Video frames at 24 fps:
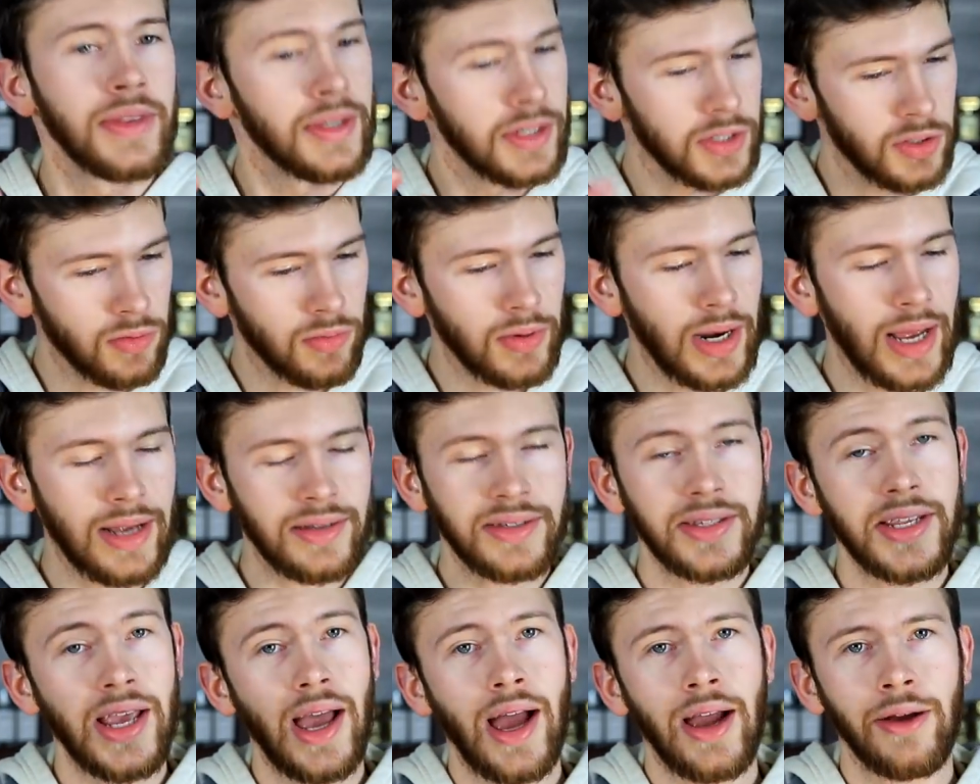This one
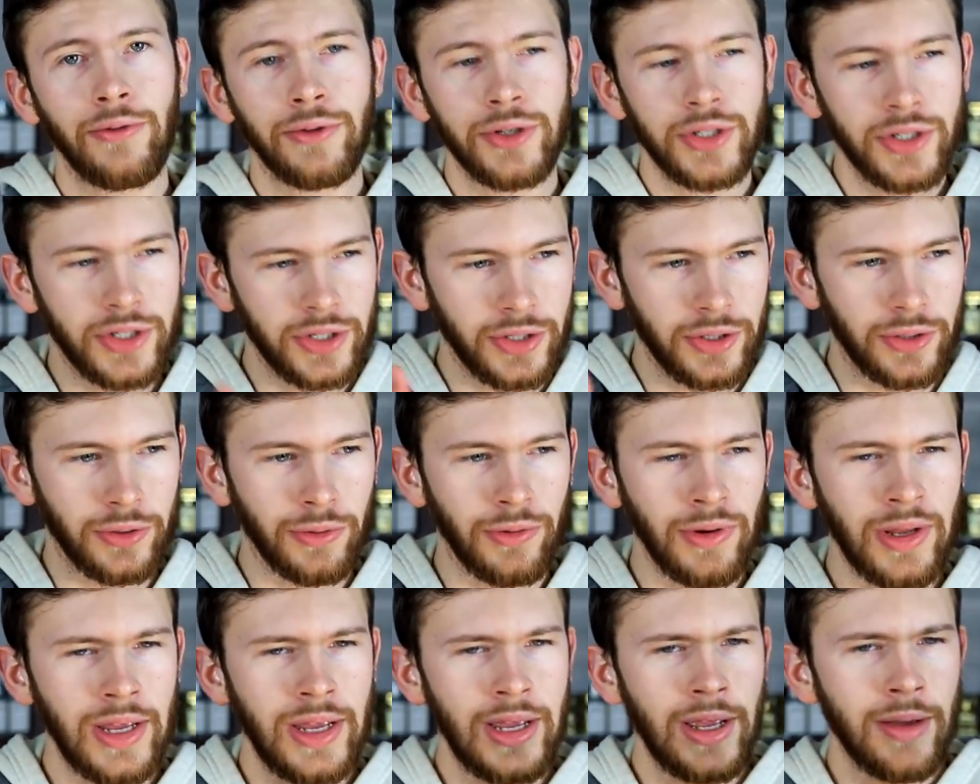has the iris
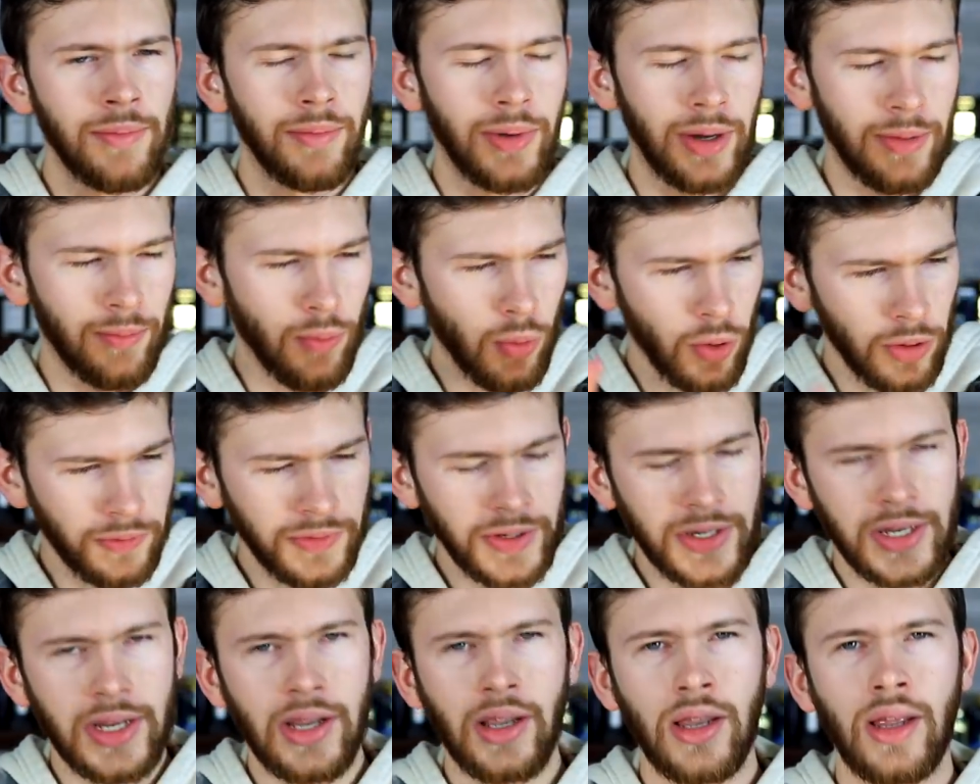too, but more
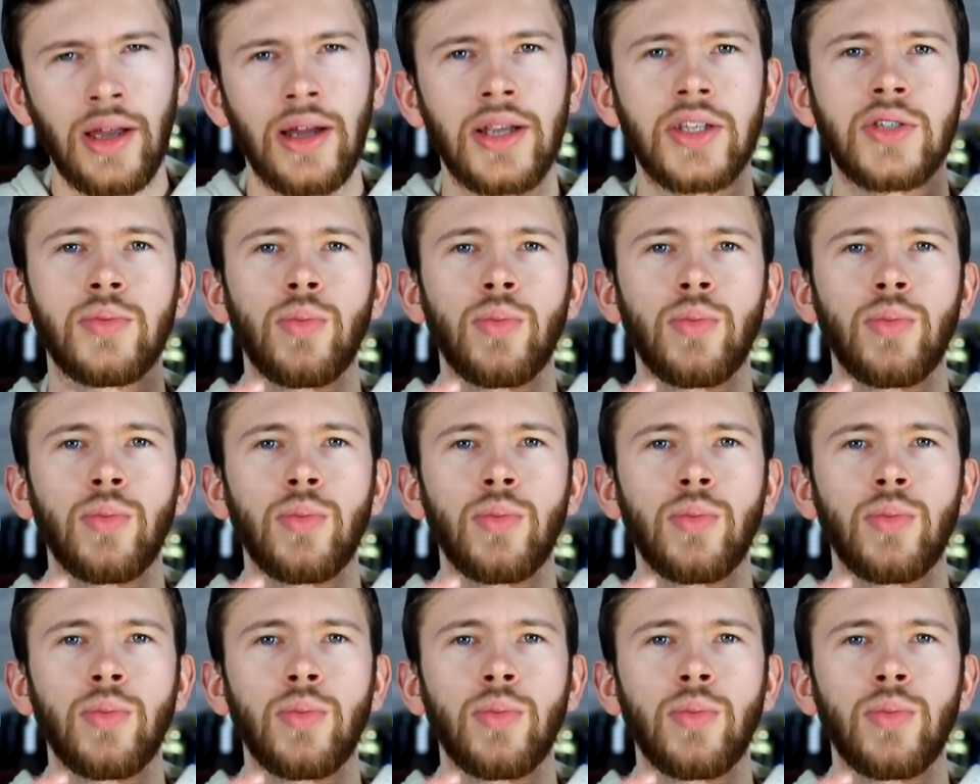vanilla.